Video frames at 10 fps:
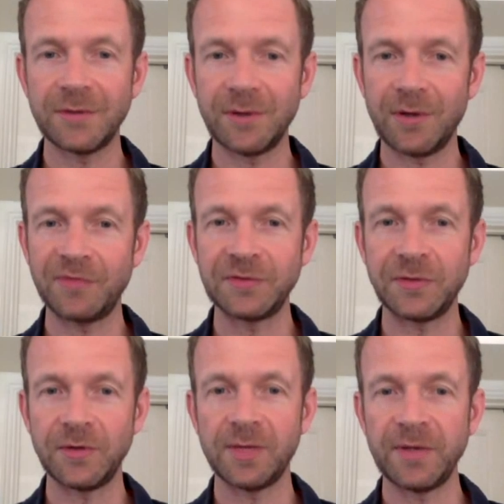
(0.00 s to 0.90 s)
often
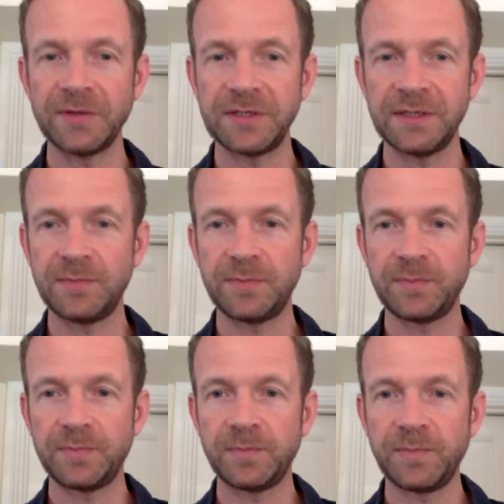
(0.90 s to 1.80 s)
talk about seeing
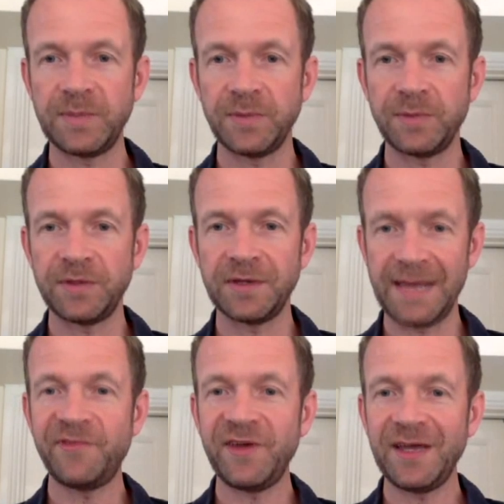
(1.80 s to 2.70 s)
people with their
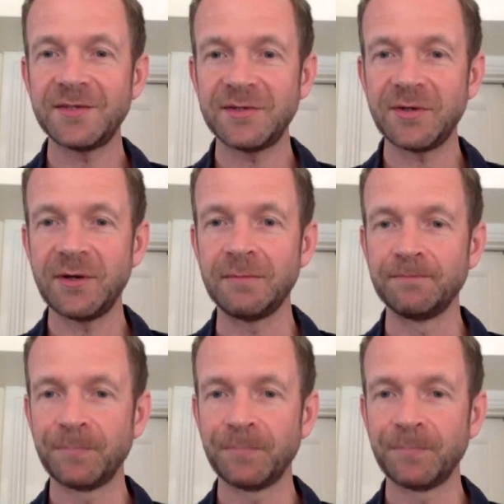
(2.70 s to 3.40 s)
game faces on.